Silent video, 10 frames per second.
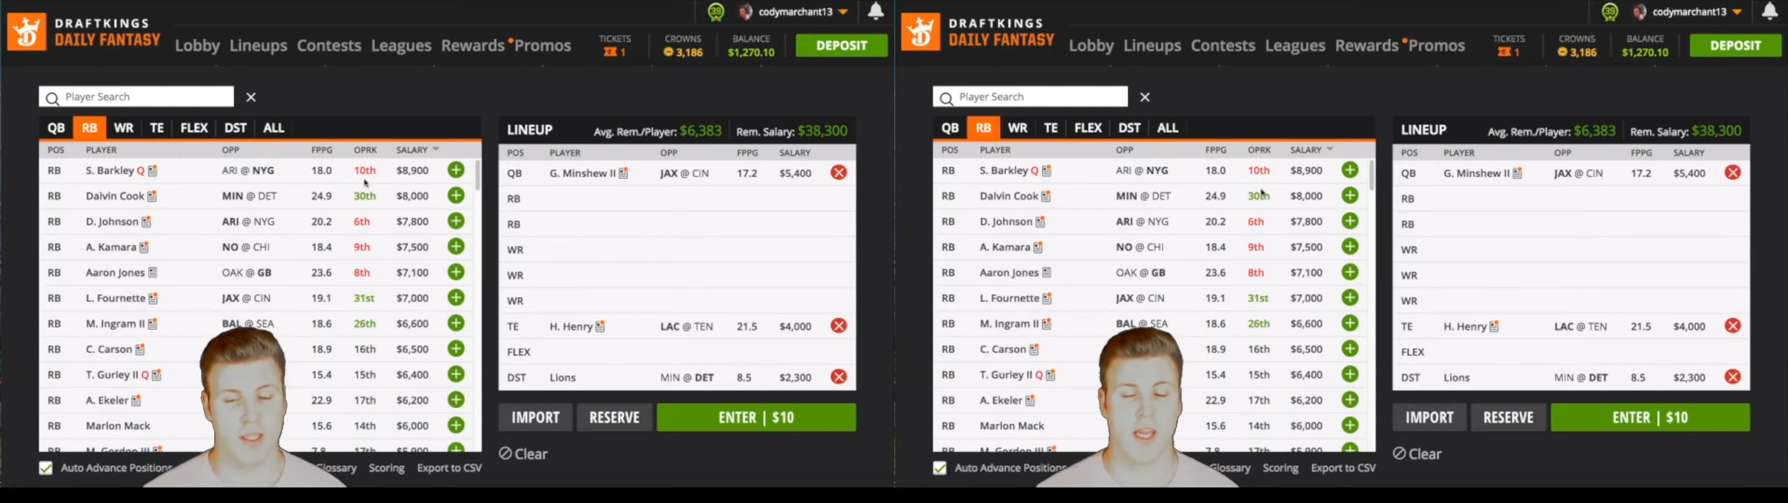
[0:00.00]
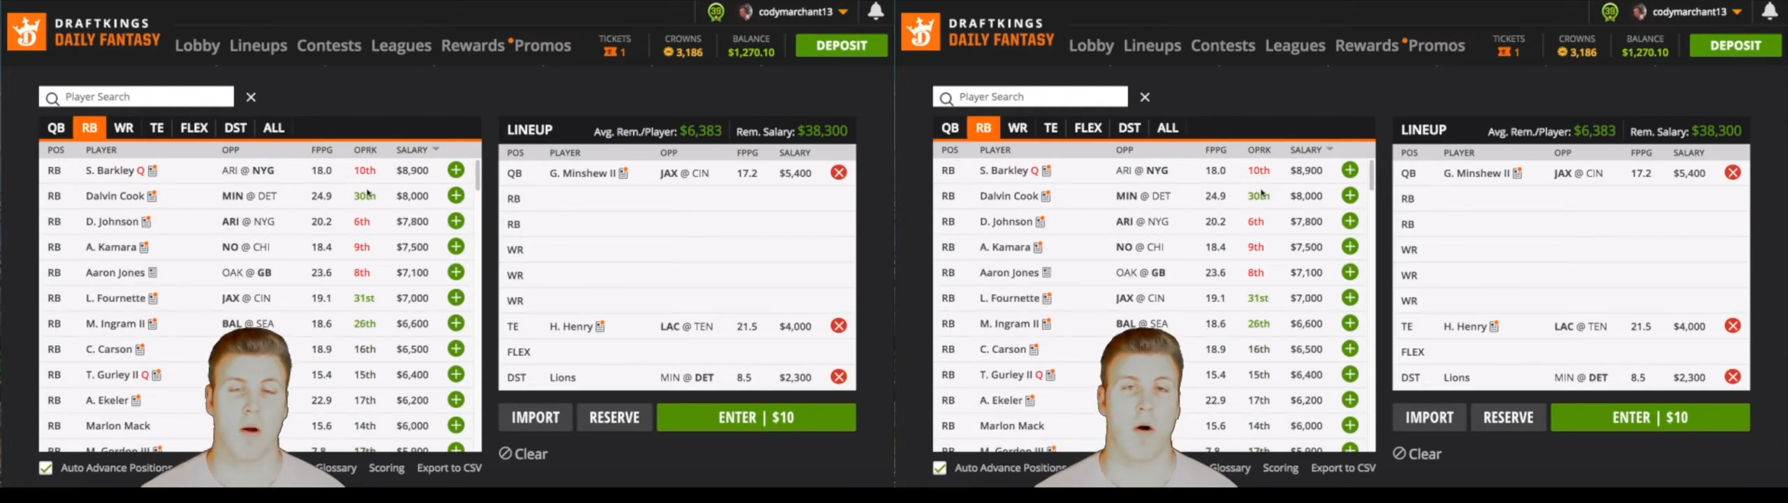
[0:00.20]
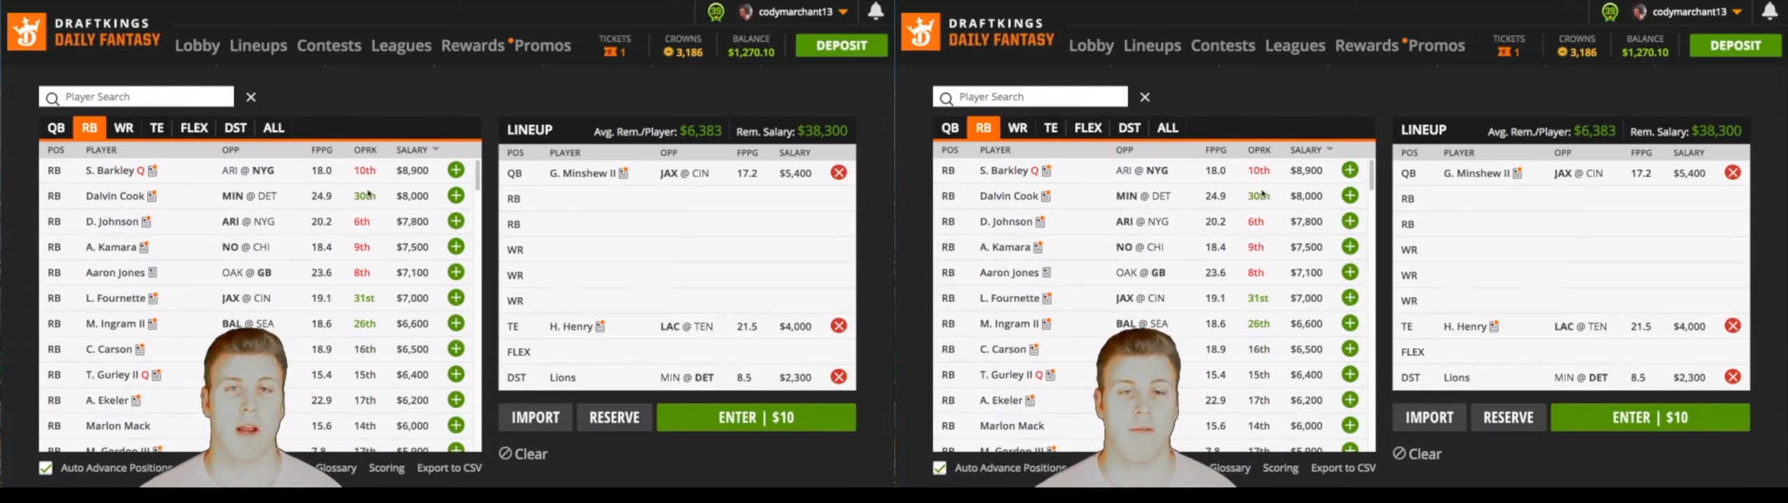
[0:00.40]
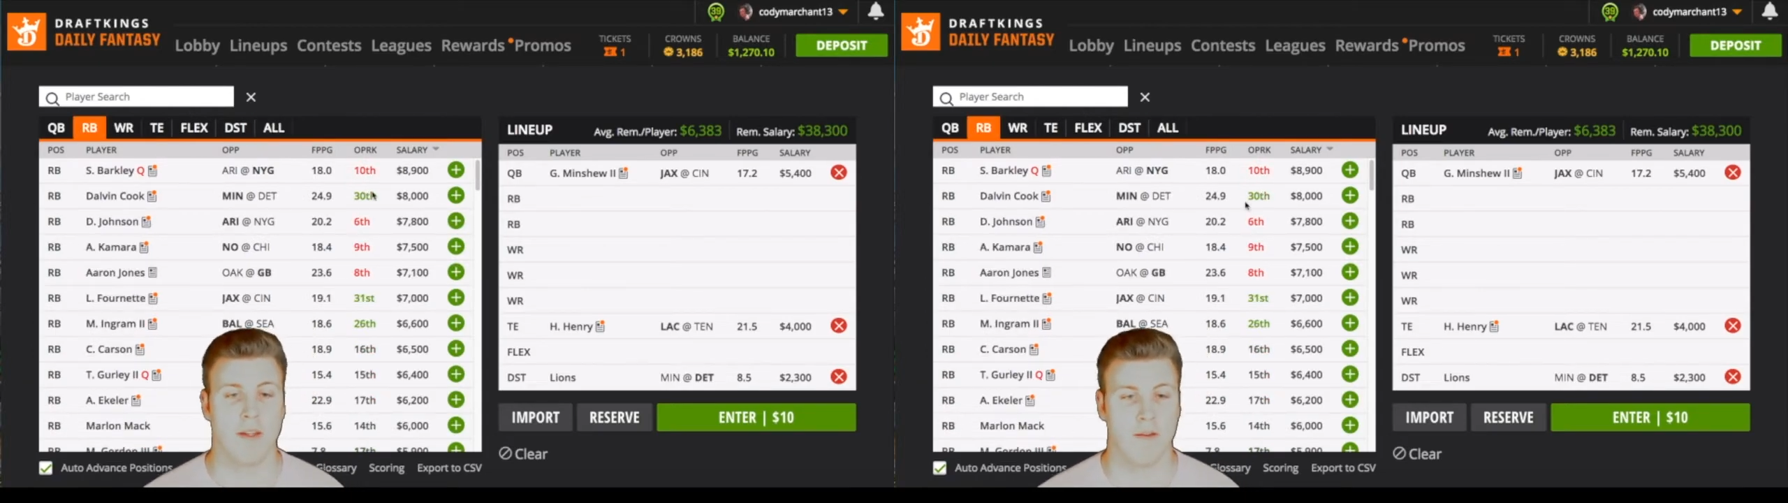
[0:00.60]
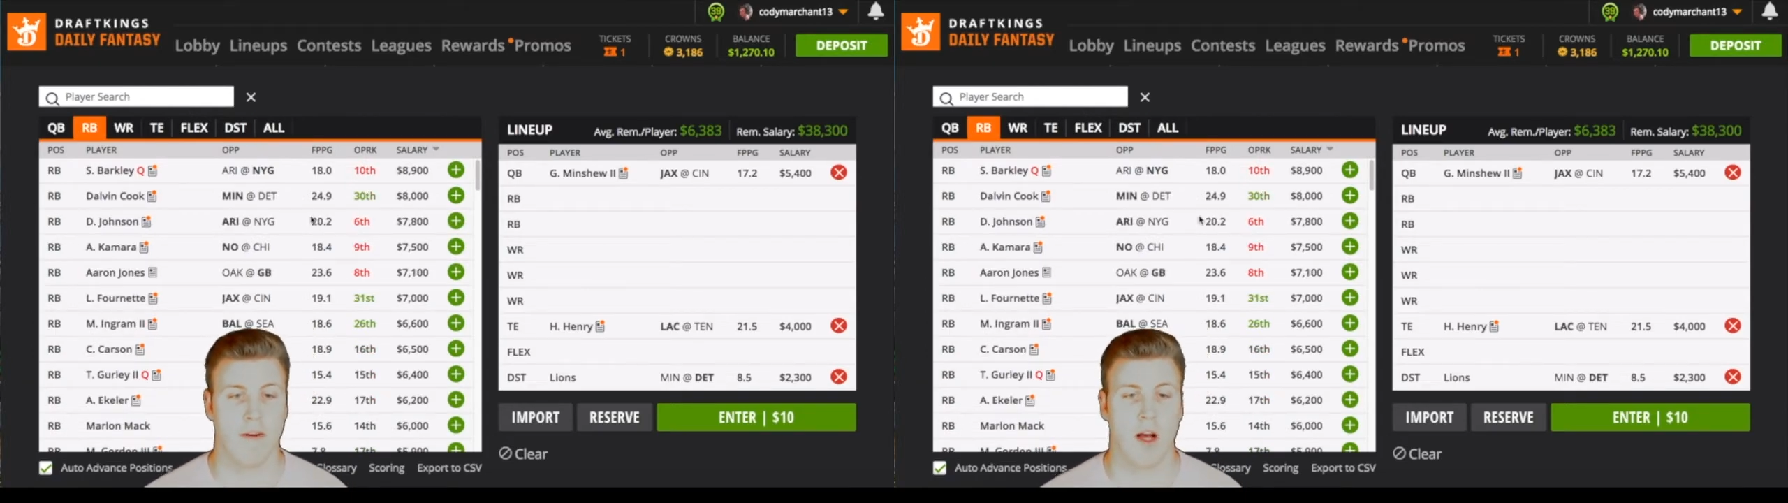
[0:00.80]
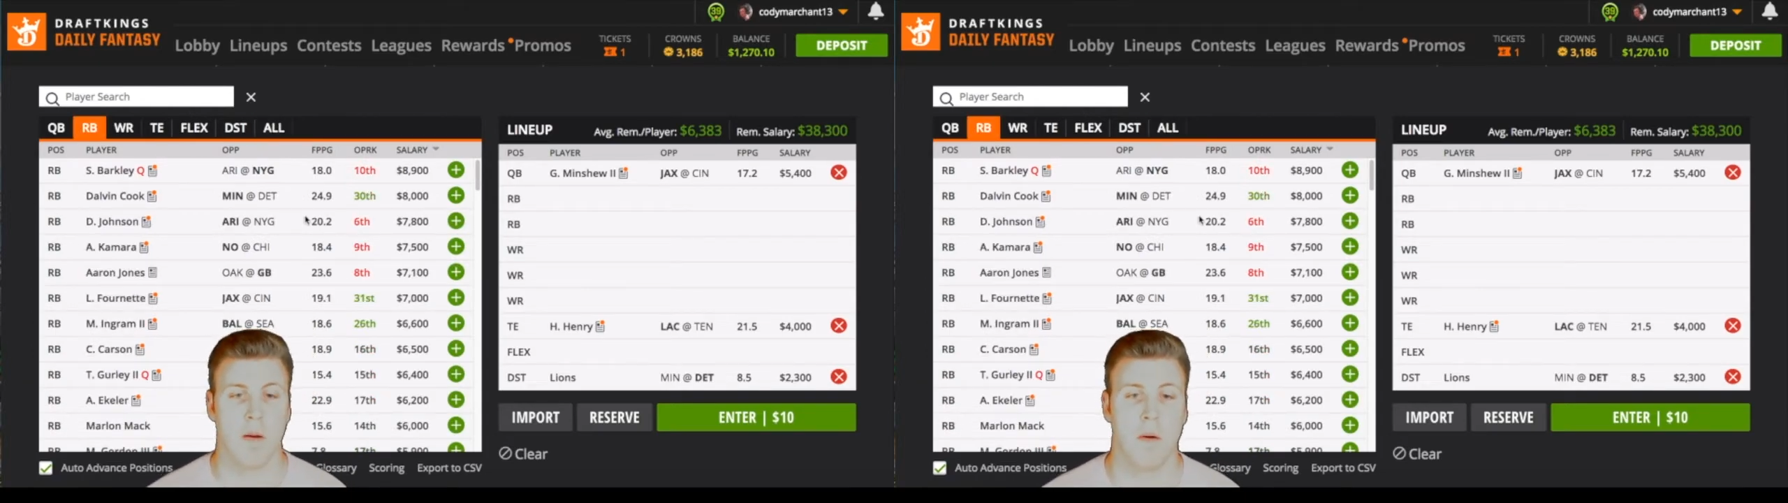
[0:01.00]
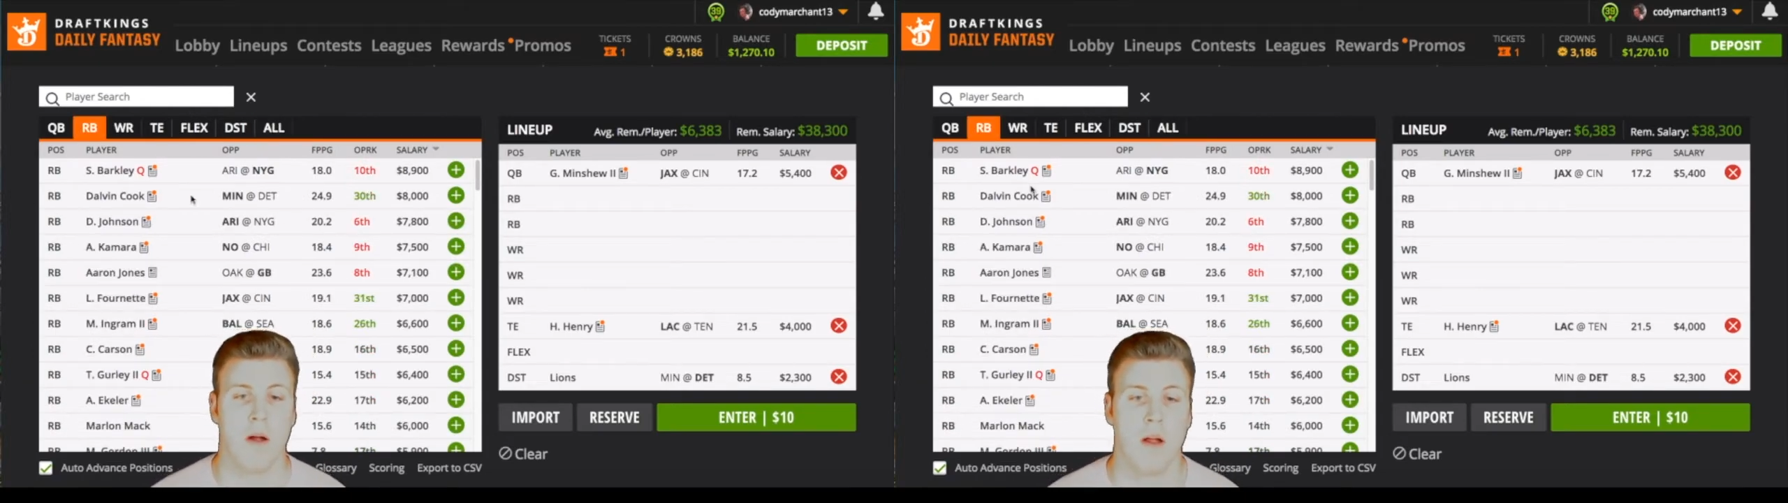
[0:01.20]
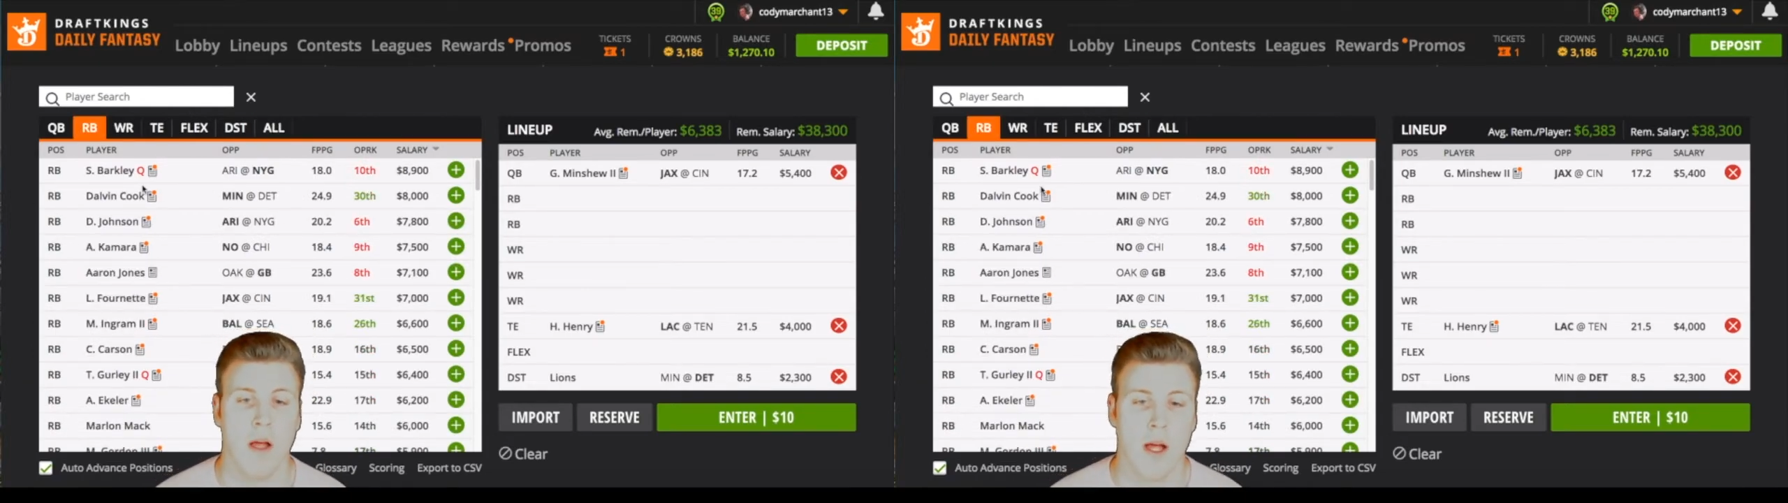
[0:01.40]
Saquon if he's
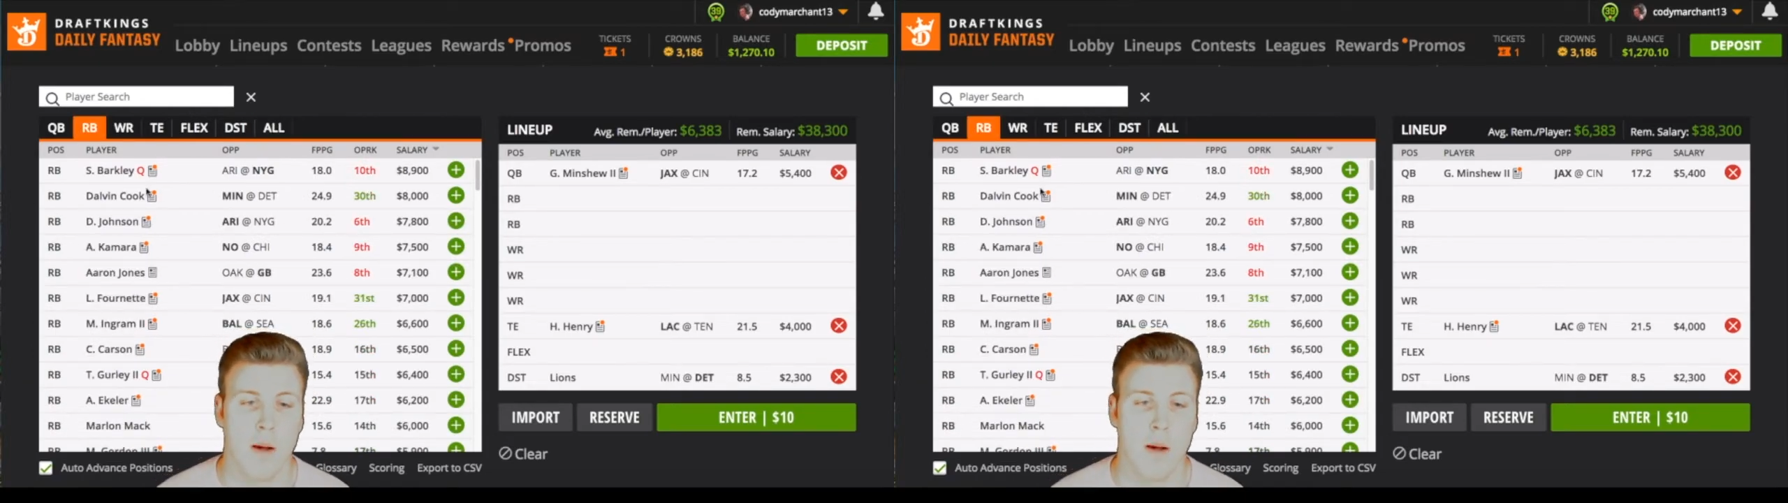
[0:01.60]
available.